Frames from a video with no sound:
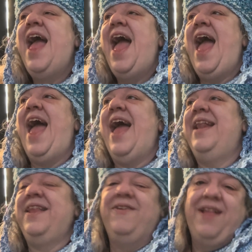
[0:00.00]

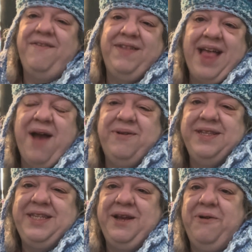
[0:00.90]
And they're loving that one
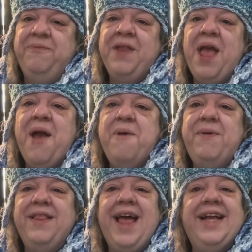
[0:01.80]
too.
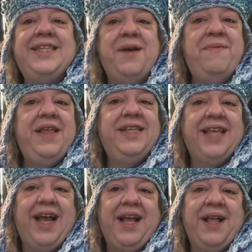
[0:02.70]
But like some of these talking